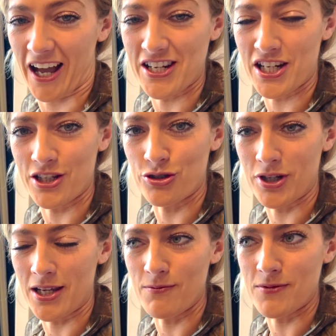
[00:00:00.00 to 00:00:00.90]
I actually had a
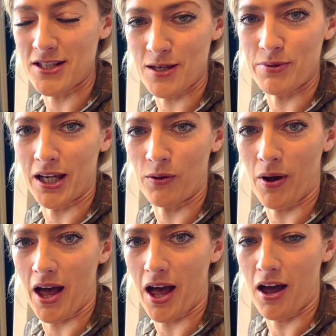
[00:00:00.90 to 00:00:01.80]
dream sleeping
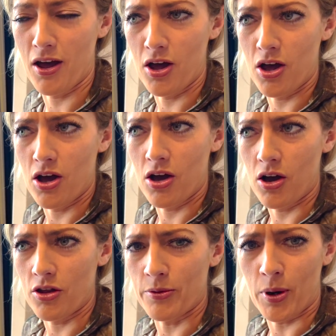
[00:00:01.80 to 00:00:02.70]
where
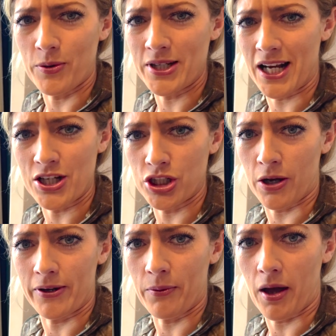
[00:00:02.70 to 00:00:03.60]
the boat didn't actually
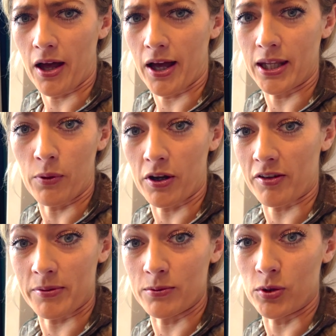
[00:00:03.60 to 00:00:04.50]
go anywhere and they woke
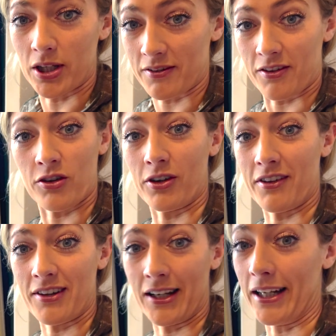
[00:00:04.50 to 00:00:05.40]
us up in the morning and said,
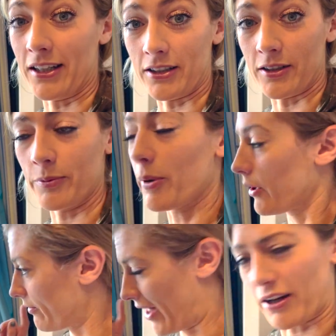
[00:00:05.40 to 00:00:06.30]
sorry, still in England,
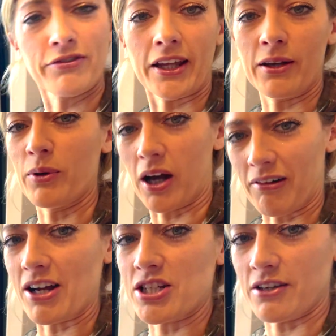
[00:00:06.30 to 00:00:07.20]
but thankfully we are actually